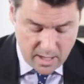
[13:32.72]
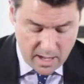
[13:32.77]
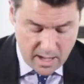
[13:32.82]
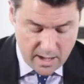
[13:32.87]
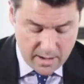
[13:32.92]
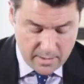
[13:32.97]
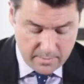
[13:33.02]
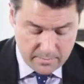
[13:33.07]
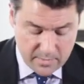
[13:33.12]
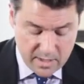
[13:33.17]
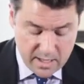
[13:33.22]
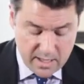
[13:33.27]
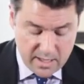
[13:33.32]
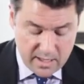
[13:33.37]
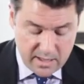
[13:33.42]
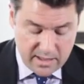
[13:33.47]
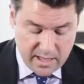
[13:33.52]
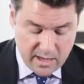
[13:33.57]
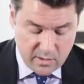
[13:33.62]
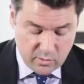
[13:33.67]
Um,
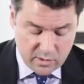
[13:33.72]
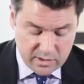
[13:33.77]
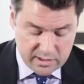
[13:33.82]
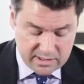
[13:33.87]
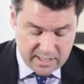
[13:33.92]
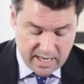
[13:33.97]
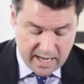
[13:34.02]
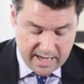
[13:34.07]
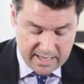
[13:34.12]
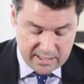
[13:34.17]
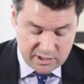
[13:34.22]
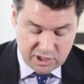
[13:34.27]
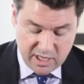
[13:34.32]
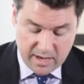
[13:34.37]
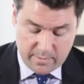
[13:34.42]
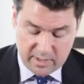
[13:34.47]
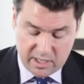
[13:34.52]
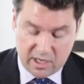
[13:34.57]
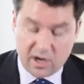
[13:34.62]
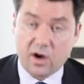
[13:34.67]
there was a
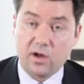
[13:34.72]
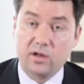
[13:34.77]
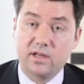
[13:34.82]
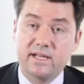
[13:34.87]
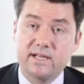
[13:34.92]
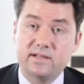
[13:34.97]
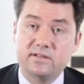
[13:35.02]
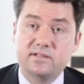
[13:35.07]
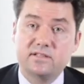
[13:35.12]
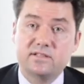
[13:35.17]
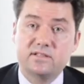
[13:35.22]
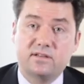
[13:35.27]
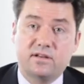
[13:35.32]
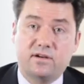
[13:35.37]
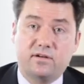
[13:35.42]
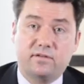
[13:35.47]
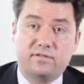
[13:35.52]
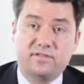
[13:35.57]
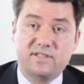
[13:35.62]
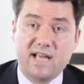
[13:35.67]
Gemma Collins
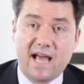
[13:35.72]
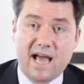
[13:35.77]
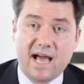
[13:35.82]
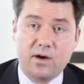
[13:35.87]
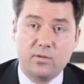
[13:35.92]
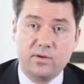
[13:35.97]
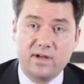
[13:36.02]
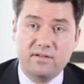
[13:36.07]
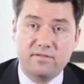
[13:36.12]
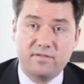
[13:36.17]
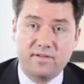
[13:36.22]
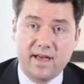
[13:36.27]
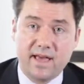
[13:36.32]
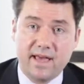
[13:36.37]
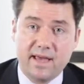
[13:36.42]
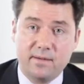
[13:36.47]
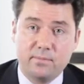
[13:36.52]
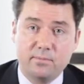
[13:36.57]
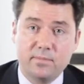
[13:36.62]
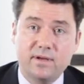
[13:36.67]
of TOWIE
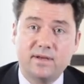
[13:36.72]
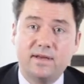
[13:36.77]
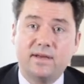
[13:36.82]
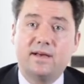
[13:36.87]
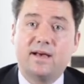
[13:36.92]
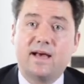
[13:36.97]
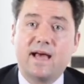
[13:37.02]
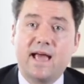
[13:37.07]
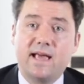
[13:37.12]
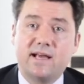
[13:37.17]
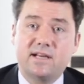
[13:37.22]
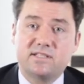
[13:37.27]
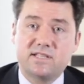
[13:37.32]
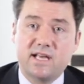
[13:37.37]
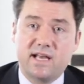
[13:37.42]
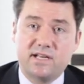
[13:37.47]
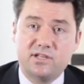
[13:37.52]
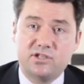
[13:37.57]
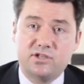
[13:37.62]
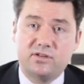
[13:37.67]
fame,
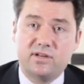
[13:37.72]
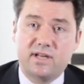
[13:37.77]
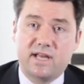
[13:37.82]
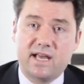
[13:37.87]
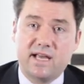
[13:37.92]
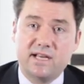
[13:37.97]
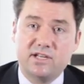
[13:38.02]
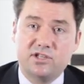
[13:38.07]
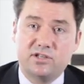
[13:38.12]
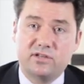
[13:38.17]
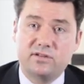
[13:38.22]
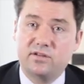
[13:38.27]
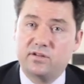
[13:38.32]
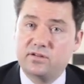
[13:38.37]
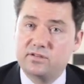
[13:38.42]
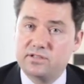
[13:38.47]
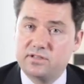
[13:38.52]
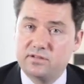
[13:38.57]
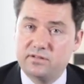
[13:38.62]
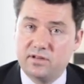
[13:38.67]
ASA adjudication
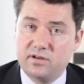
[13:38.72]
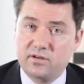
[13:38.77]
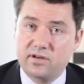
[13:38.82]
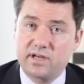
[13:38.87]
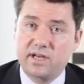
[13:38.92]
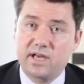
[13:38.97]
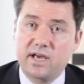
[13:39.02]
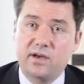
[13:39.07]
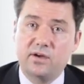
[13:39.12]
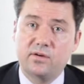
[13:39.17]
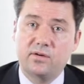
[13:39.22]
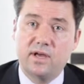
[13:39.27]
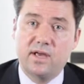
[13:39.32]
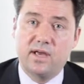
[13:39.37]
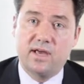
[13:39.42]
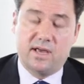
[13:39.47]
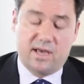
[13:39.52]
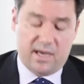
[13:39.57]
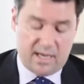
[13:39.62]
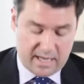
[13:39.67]
not too long ago,
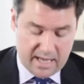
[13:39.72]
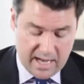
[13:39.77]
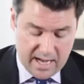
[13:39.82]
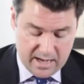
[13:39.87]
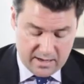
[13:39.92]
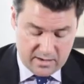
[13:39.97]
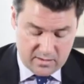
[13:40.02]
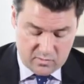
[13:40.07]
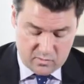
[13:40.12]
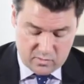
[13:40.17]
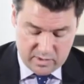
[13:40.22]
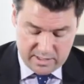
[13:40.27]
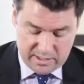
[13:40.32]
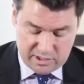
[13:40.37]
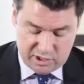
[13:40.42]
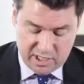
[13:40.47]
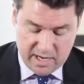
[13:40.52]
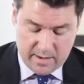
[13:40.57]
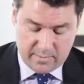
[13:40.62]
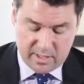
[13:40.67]
again with
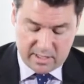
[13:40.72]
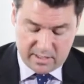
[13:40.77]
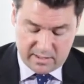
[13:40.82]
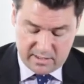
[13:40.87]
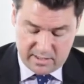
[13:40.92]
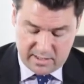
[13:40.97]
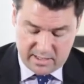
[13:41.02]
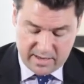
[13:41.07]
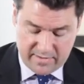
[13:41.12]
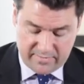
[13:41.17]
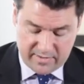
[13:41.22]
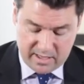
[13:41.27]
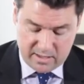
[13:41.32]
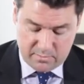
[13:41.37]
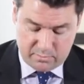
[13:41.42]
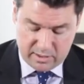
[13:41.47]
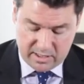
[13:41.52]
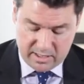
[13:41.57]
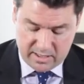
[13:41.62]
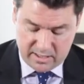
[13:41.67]
Gemma giving a
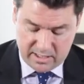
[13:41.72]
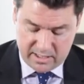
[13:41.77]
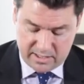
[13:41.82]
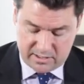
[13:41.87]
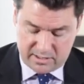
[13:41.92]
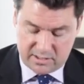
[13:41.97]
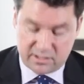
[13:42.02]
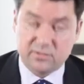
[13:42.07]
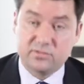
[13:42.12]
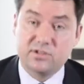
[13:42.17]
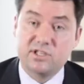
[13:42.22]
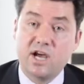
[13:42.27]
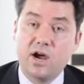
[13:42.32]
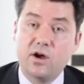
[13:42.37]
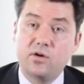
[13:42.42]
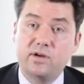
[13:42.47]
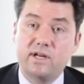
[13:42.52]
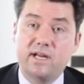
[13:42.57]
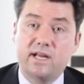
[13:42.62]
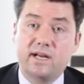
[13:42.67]
plug to
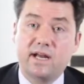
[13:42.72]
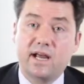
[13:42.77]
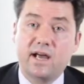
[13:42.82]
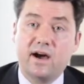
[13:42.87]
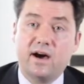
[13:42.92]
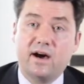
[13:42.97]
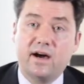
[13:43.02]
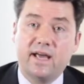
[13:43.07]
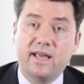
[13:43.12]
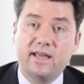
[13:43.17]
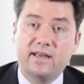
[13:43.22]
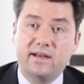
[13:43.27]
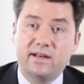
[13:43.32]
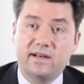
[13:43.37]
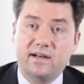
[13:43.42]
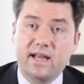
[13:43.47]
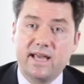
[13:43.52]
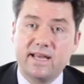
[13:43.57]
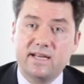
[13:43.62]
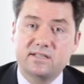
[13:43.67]
Toni and Guy
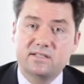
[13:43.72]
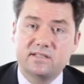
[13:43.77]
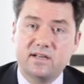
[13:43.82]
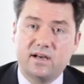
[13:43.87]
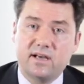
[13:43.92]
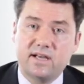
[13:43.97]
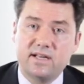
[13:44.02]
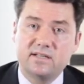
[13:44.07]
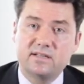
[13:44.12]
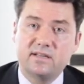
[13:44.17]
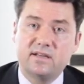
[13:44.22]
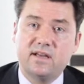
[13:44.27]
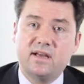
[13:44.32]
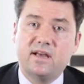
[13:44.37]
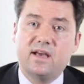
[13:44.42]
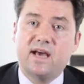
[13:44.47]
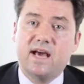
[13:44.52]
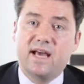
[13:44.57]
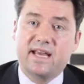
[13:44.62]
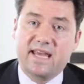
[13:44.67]
at Lakeside.
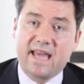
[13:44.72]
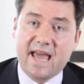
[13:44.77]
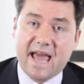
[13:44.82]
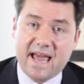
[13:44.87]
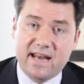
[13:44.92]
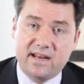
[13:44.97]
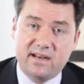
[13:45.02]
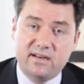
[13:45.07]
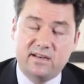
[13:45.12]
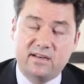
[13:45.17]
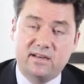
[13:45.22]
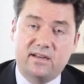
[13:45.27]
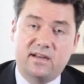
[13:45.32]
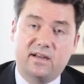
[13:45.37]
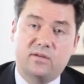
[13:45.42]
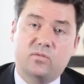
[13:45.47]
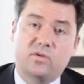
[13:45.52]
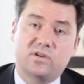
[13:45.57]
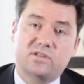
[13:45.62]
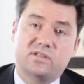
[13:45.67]
Again,
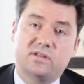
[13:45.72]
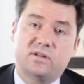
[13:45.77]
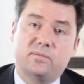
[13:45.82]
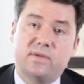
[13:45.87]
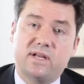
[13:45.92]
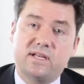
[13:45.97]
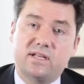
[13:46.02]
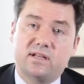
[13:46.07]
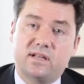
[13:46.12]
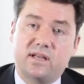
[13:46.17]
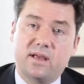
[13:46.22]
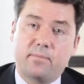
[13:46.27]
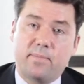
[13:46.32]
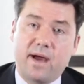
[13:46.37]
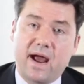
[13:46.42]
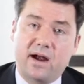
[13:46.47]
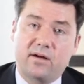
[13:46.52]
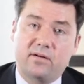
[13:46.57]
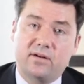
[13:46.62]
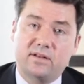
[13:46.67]
it wasn't immediately
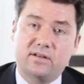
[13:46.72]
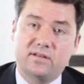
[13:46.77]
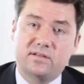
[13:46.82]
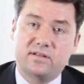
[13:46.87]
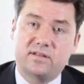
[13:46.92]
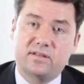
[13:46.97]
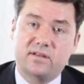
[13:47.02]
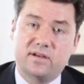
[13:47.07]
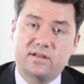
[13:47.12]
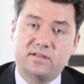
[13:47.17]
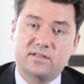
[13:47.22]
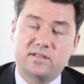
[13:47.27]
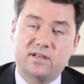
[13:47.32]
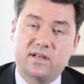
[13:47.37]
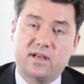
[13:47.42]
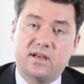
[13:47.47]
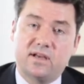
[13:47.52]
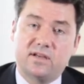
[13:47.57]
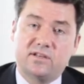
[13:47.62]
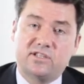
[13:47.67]
apparent that
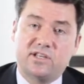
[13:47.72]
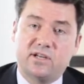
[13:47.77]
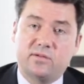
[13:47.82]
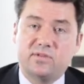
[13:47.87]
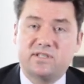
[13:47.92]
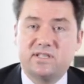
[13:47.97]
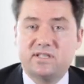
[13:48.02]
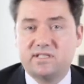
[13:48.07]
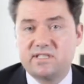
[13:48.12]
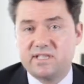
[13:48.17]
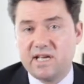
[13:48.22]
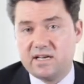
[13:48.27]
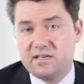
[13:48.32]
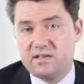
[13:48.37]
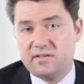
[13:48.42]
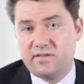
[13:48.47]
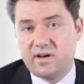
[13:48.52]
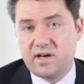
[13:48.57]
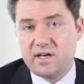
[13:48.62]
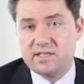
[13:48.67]
she was
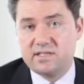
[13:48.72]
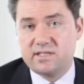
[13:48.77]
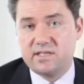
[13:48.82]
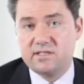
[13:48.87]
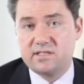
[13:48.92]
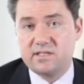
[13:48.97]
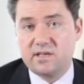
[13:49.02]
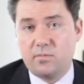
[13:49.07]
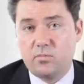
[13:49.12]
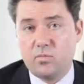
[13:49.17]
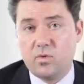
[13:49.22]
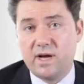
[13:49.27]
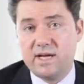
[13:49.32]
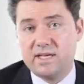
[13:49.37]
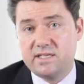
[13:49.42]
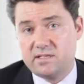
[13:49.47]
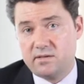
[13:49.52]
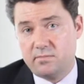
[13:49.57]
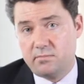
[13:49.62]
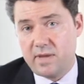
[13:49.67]
incentivized in some way
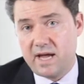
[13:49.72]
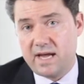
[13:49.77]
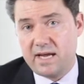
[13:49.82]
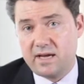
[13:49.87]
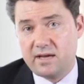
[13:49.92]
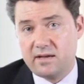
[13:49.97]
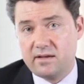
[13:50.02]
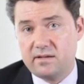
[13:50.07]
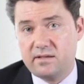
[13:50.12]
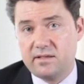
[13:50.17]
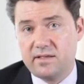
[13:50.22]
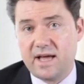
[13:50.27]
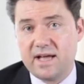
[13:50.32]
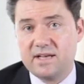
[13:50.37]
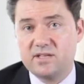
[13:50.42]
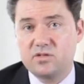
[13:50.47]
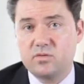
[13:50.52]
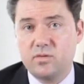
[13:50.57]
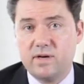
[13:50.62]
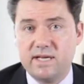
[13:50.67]
to make
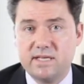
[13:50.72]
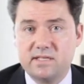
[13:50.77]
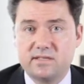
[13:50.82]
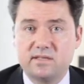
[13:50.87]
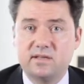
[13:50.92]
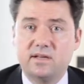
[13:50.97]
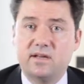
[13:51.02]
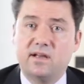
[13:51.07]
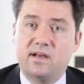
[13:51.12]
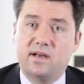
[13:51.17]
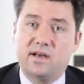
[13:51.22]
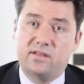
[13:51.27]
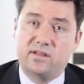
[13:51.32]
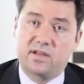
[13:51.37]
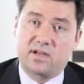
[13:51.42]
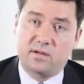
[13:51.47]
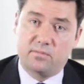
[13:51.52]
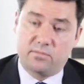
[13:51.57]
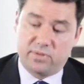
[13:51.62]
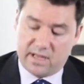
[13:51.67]
that tweet, and
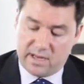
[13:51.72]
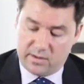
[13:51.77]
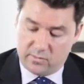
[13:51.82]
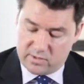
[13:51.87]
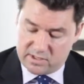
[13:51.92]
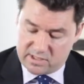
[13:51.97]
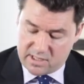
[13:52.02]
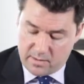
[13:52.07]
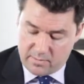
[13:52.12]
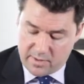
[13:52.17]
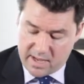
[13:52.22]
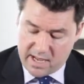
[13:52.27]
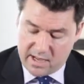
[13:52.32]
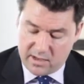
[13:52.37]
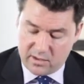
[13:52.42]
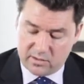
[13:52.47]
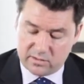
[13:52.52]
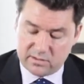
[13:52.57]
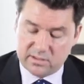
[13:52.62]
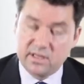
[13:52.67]
the complaint was
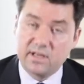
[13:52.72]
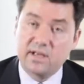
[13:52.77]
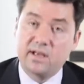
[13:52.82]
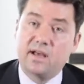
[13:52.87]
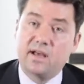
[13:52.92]
upheld.